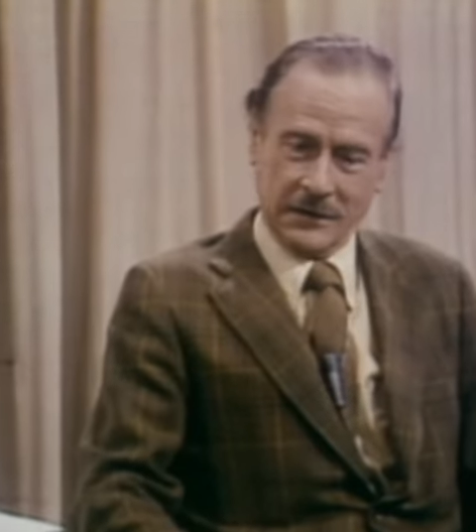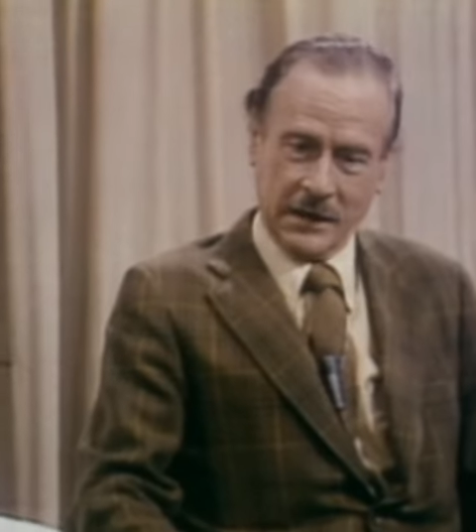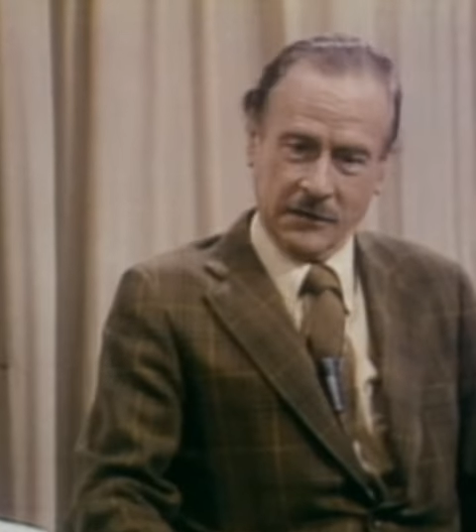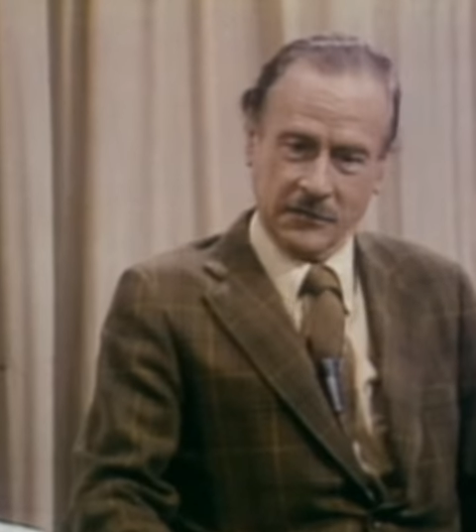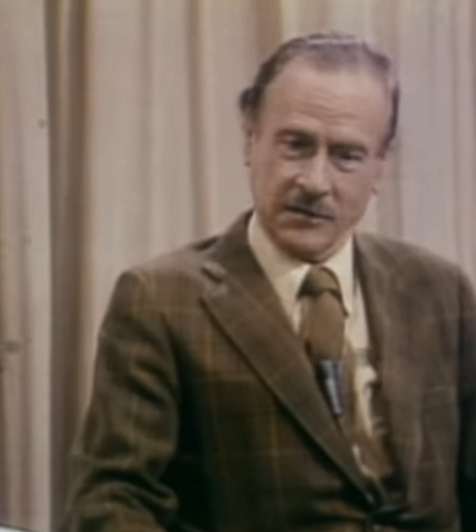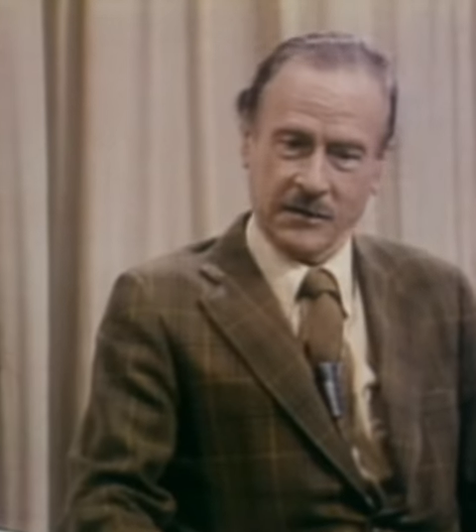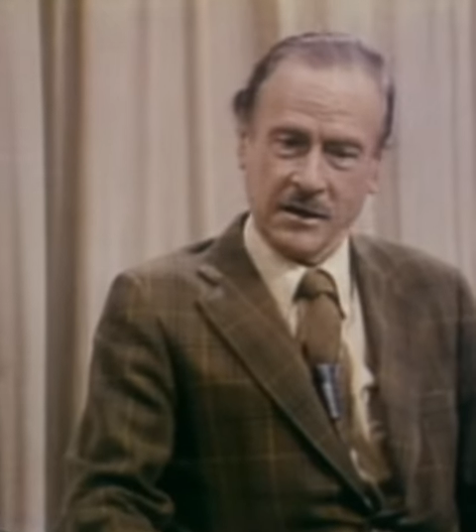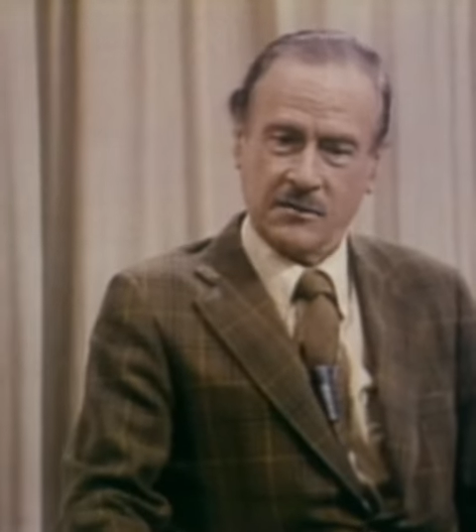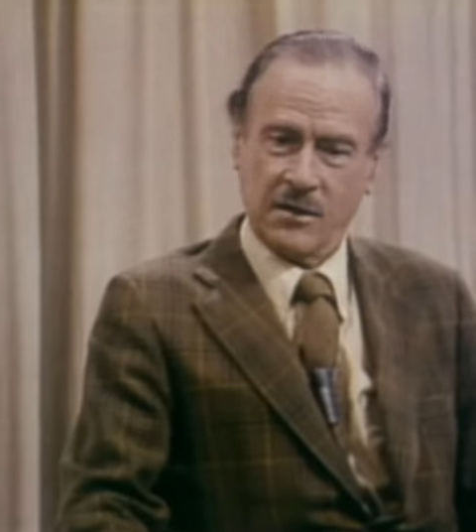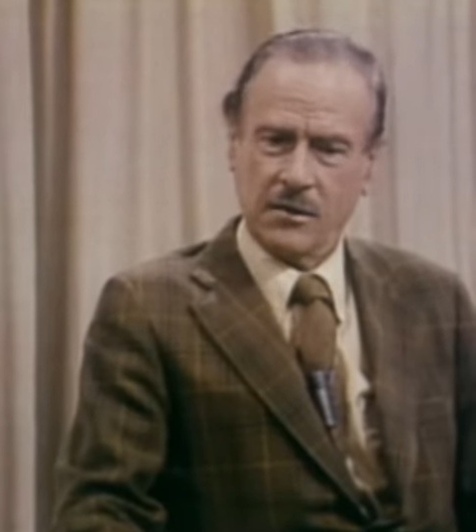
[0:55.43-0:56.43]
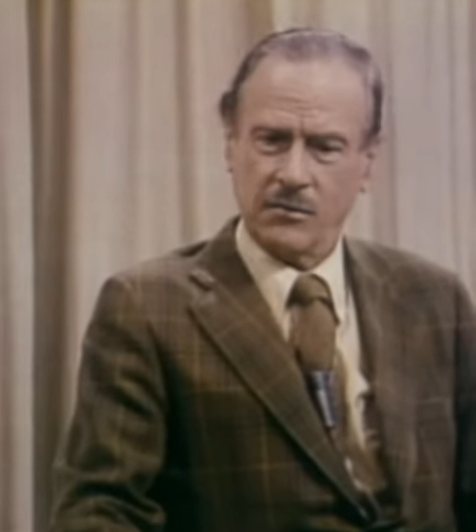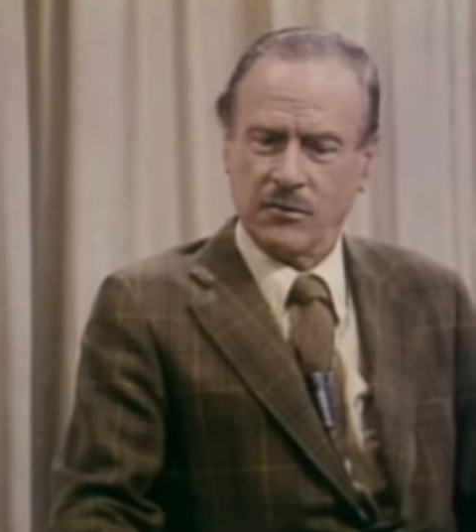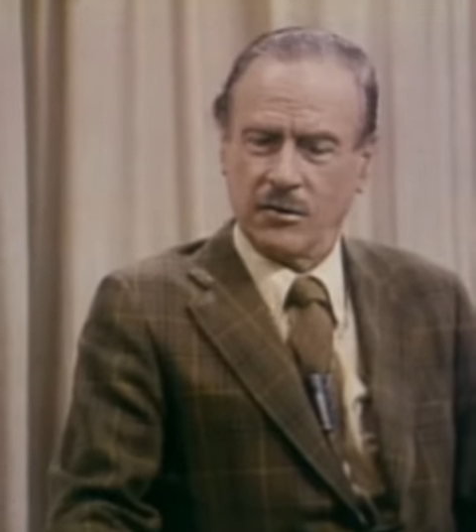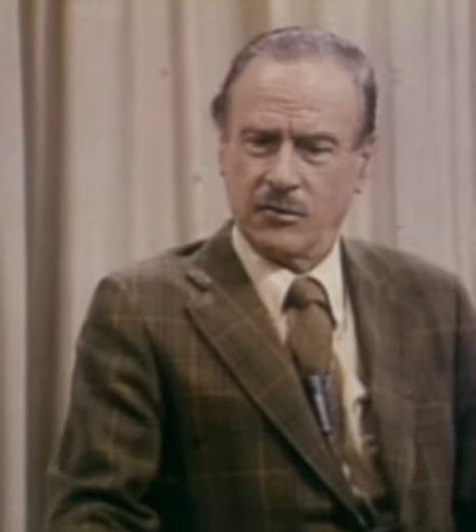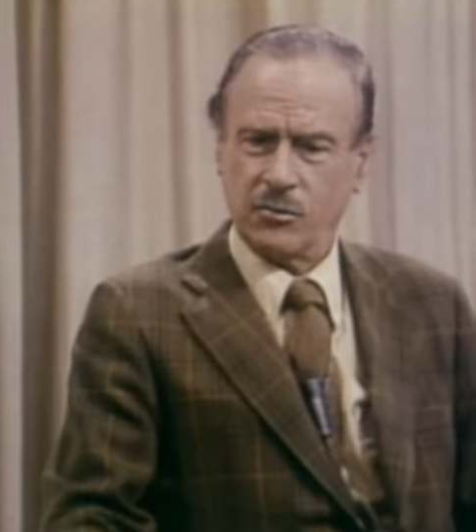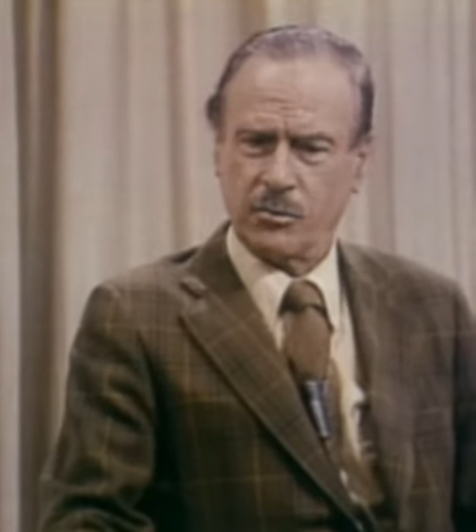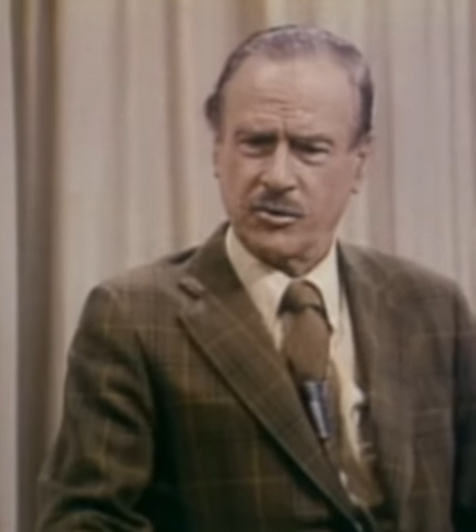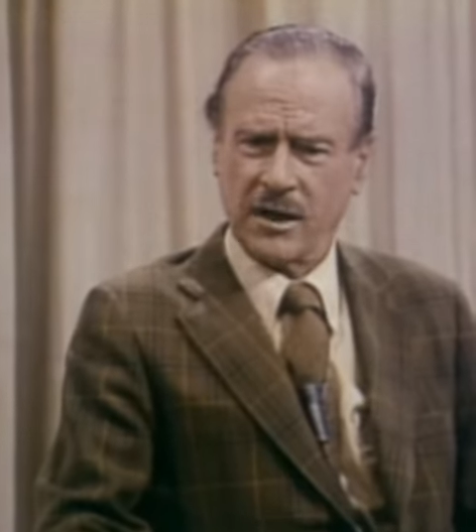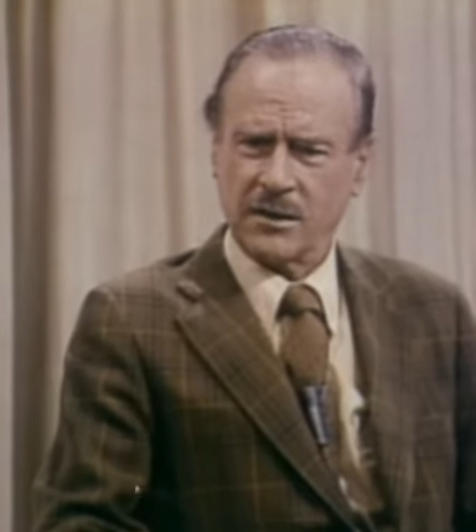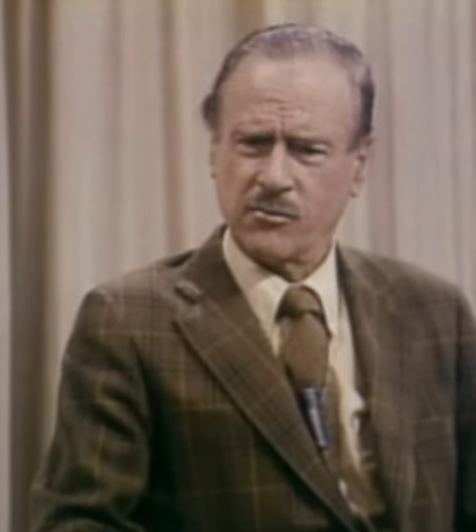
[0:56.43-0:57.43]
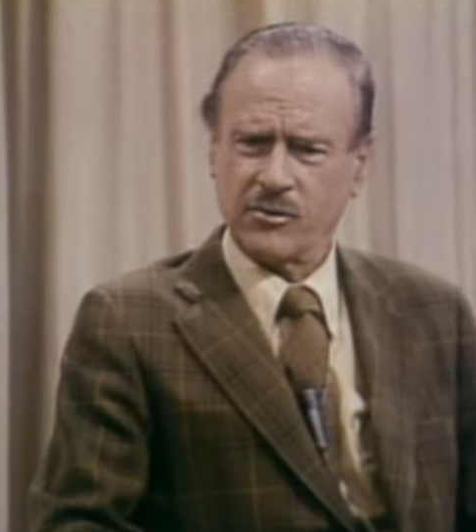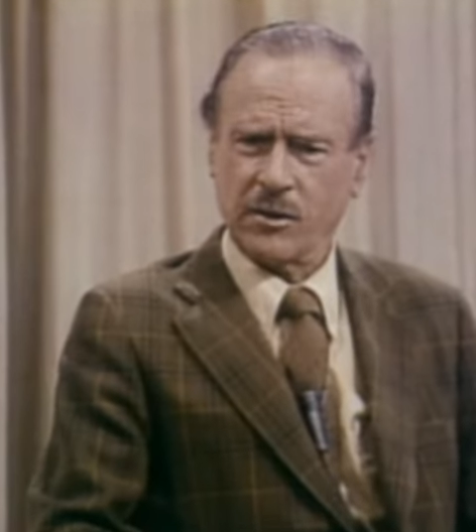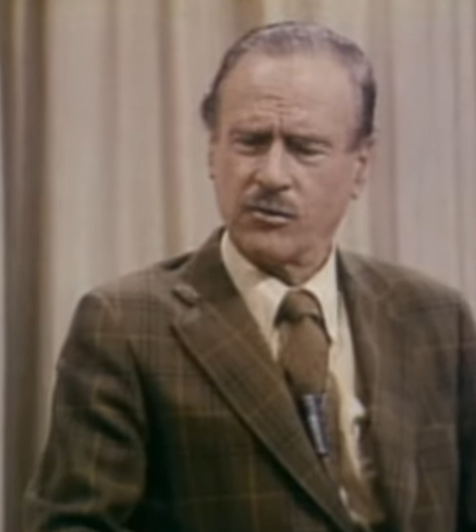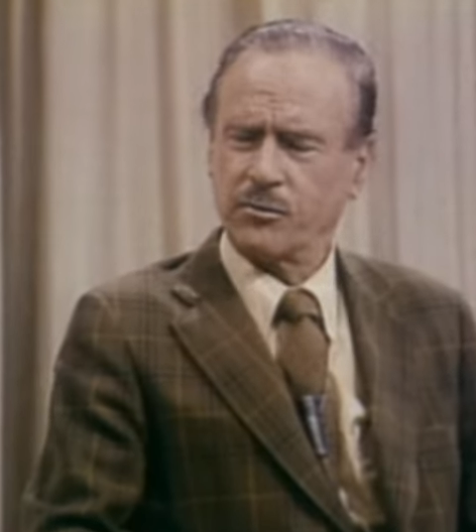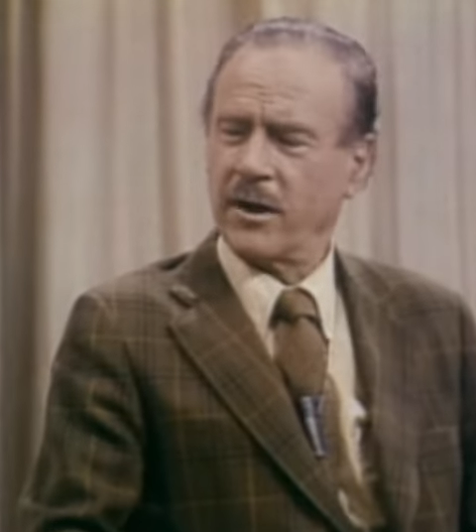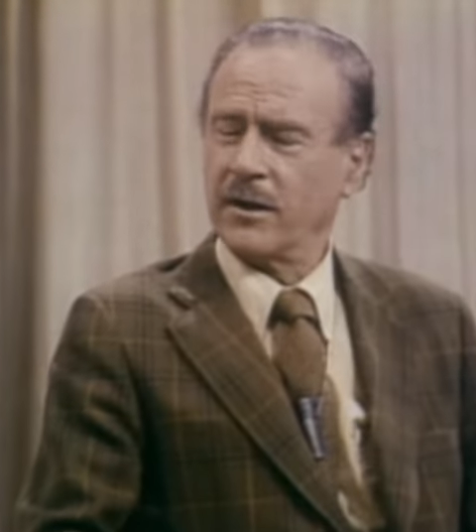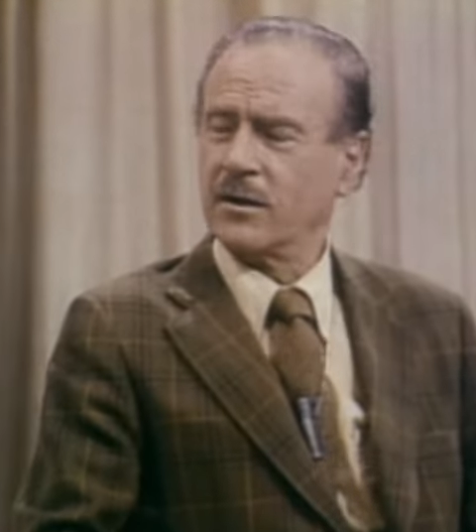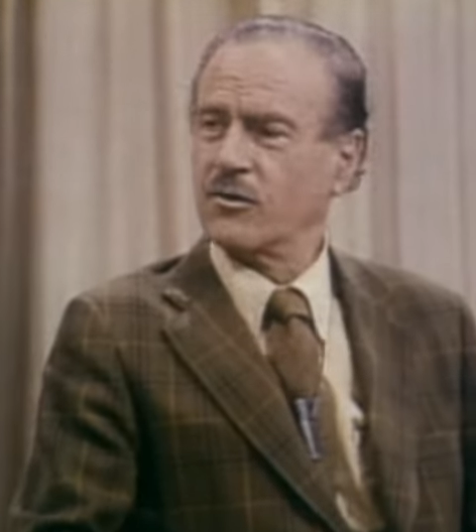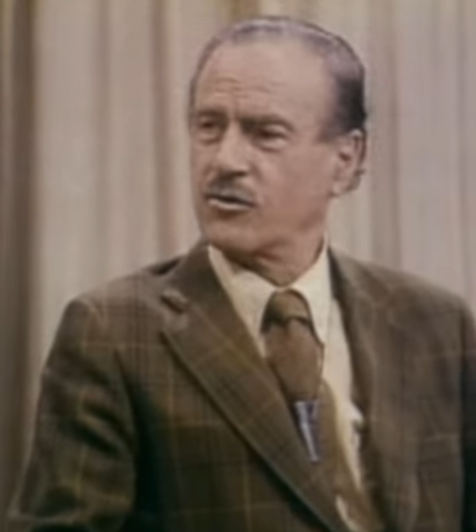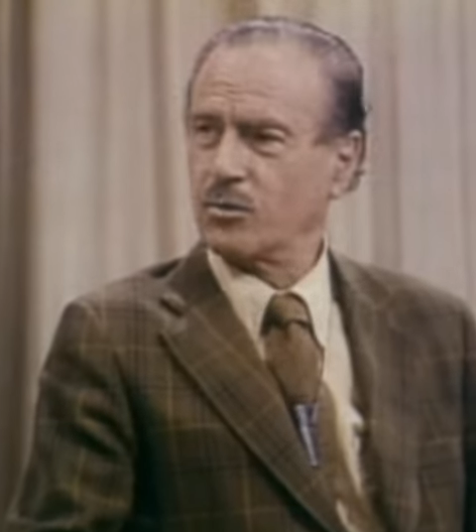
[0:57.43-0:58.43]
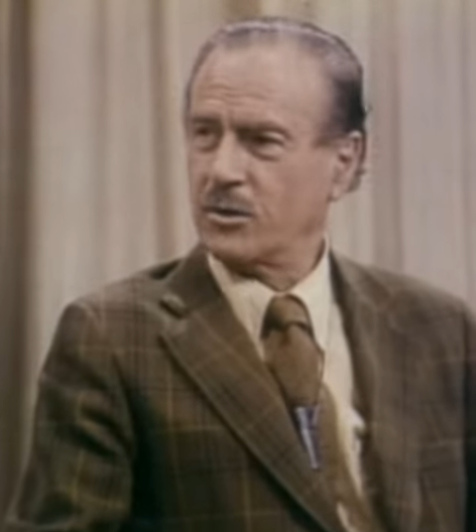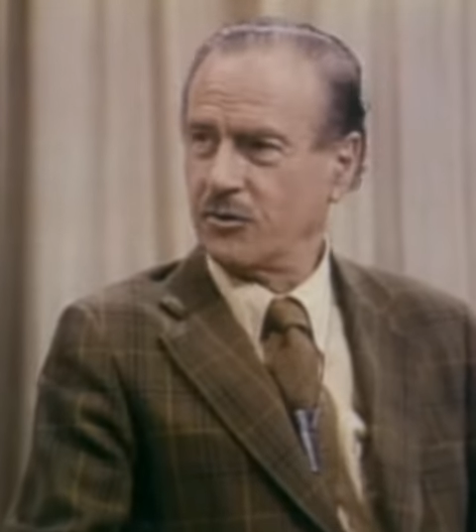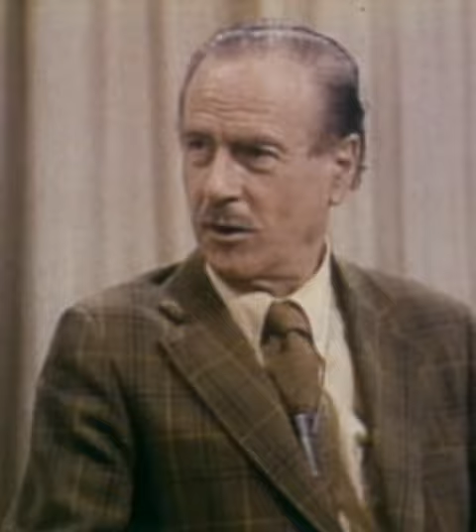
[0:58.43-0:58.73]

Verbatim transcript: that they tend uh, to protect themselves by switch